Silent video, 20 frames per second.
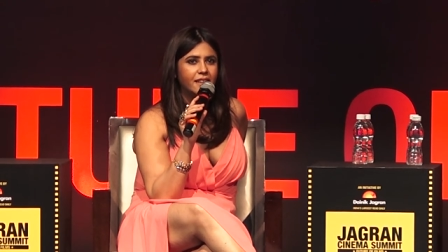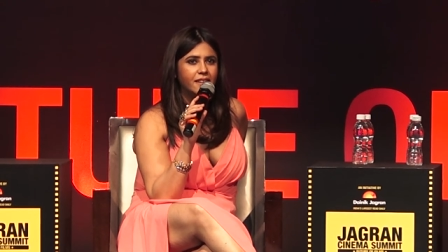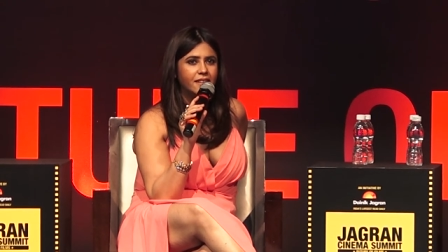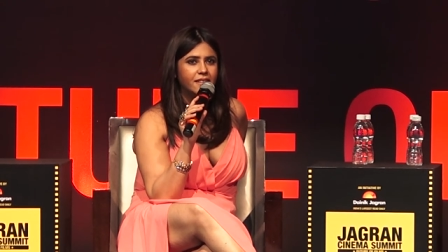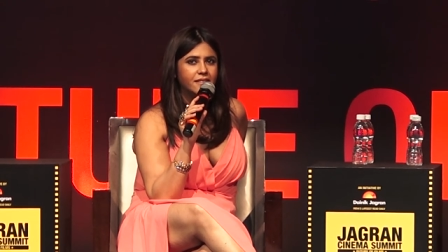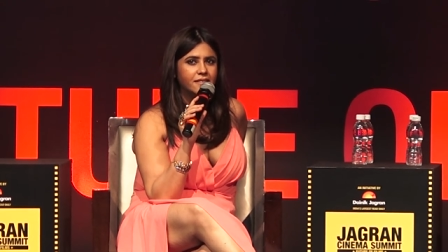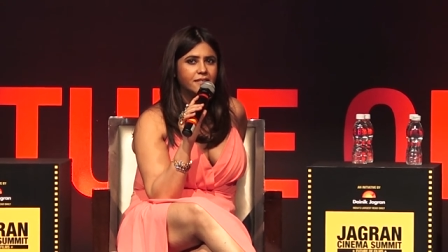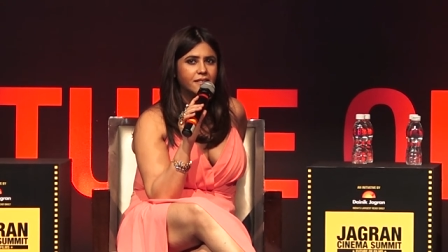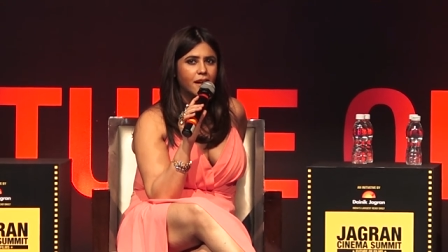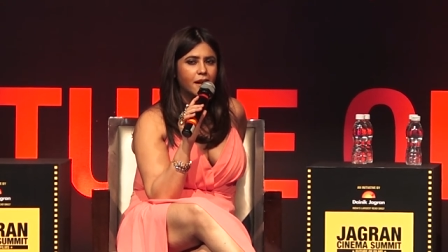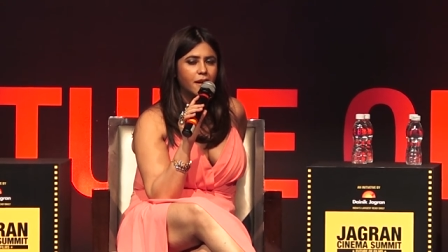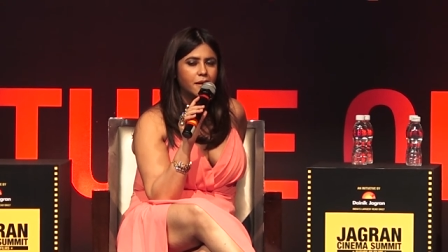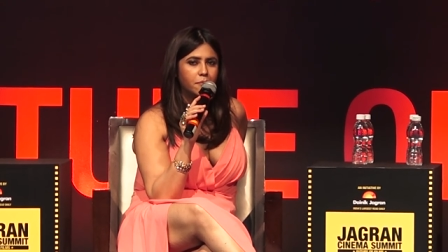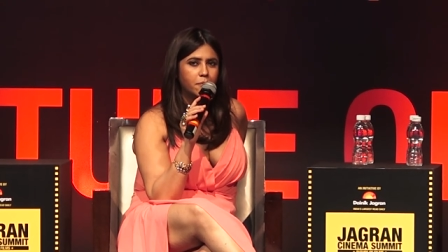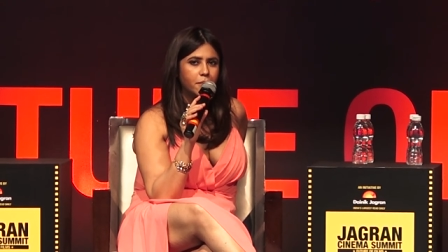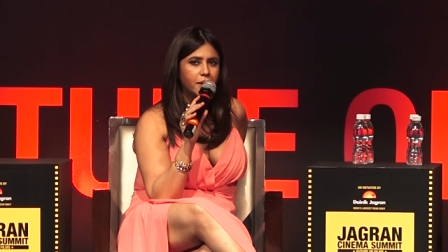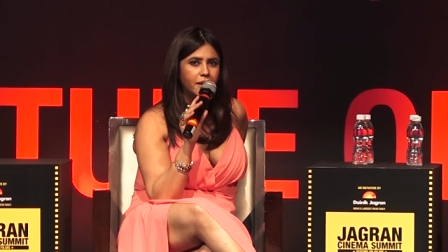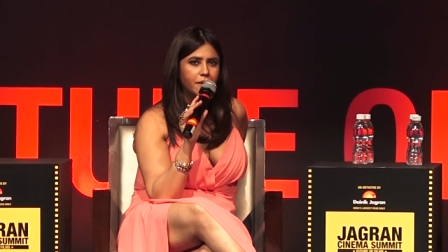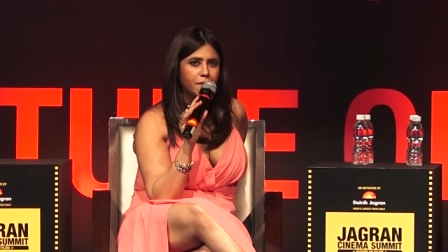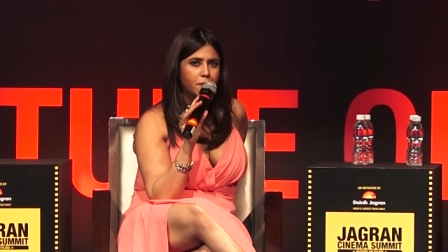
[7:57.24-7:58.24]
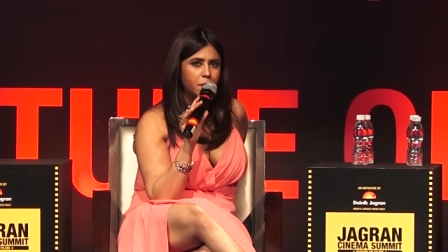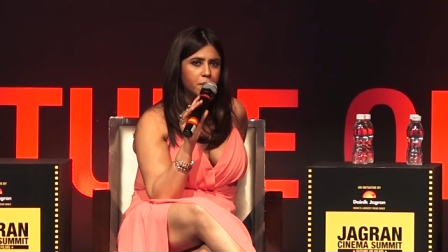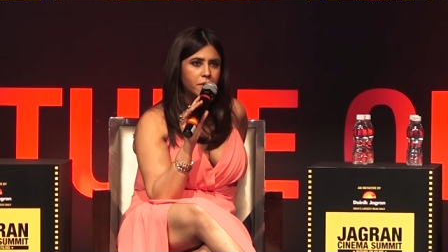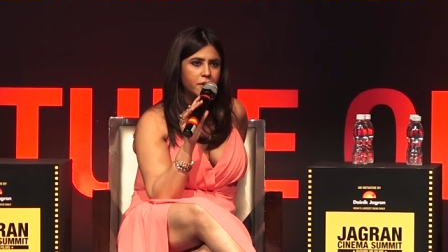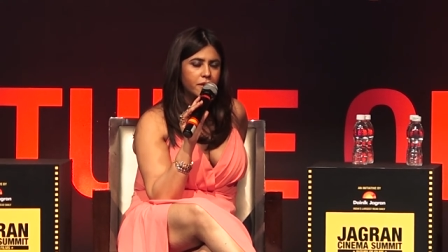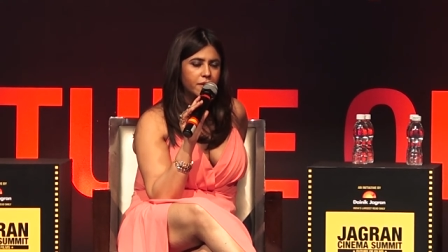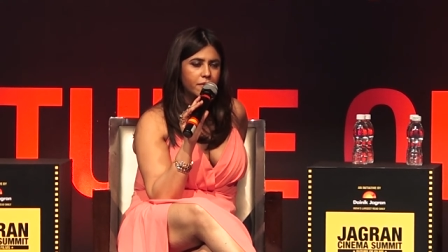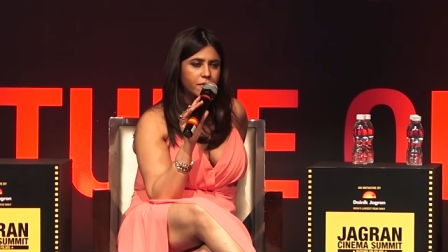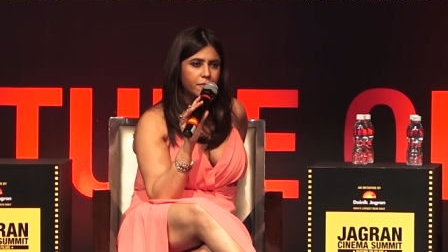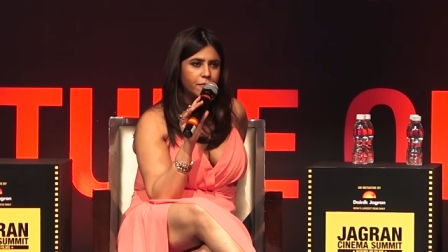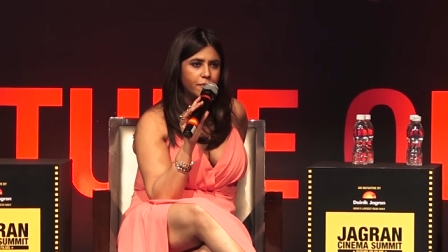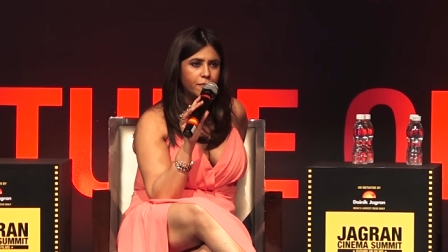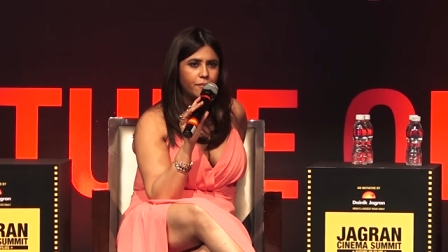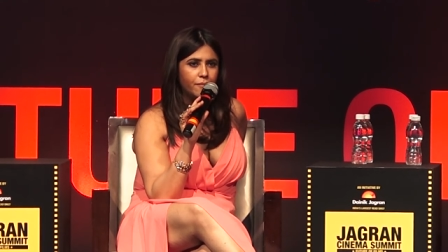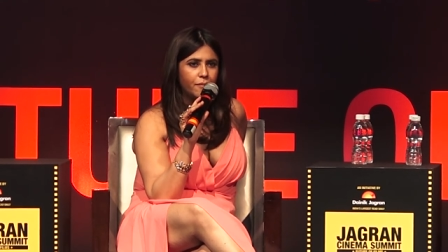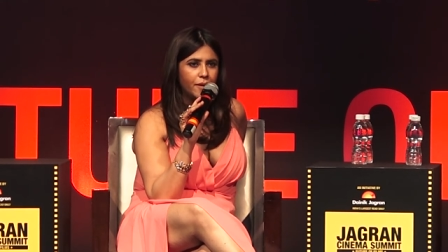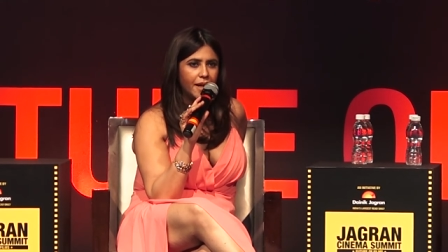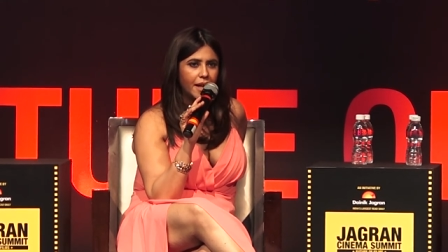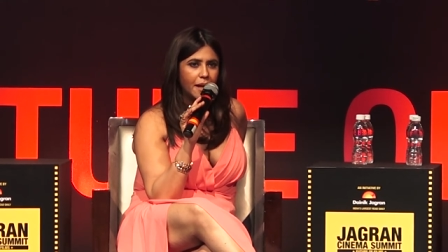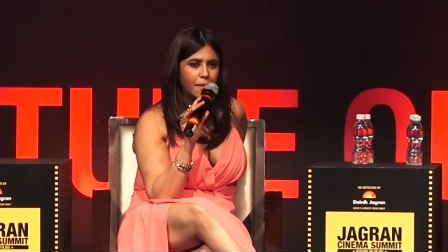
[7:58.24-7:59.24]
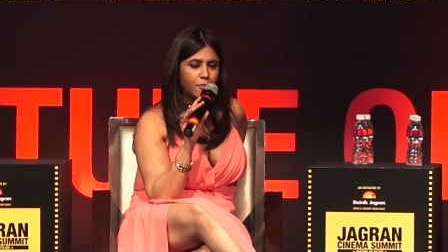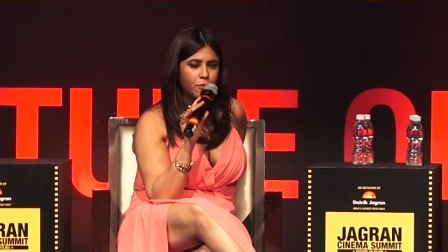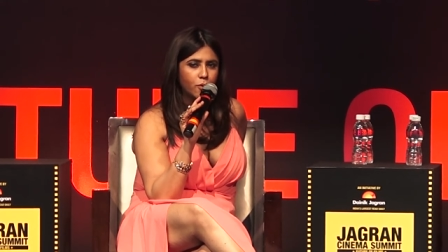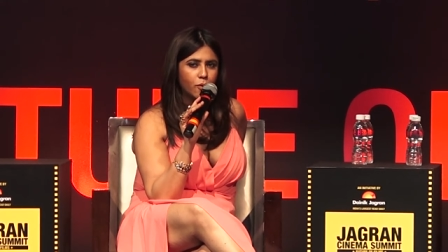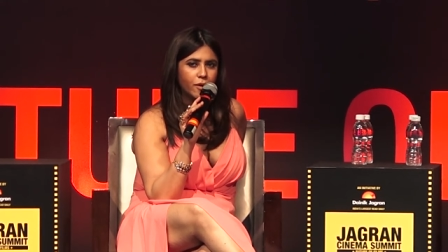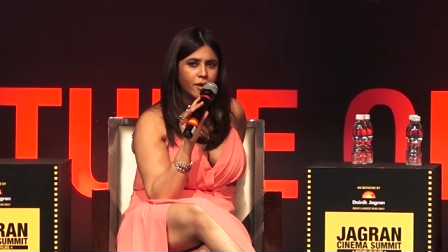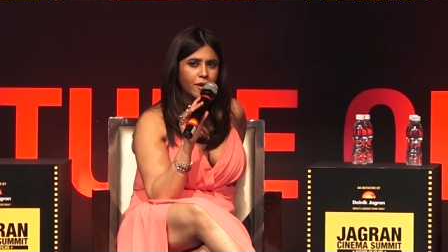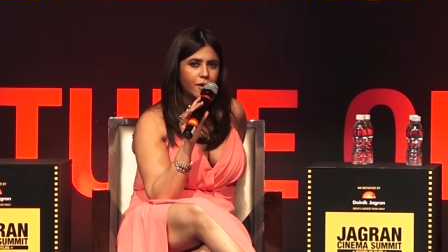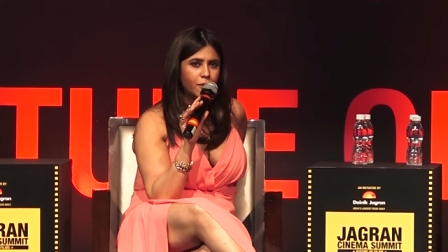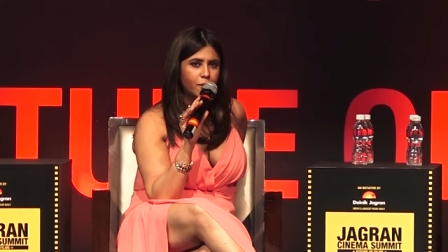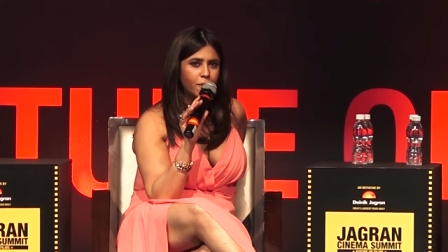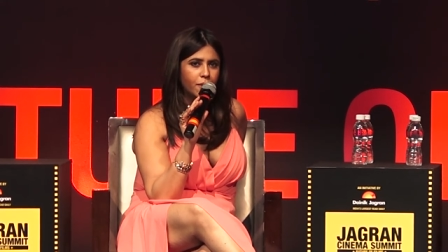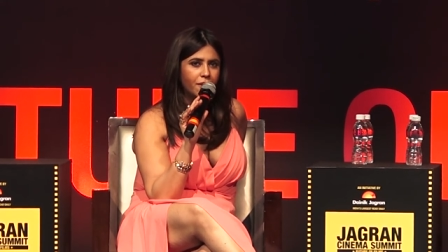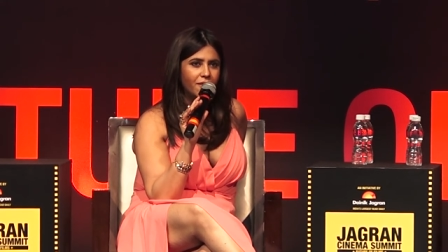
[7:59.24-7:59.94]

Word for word: is unbelievable. When I'm talking to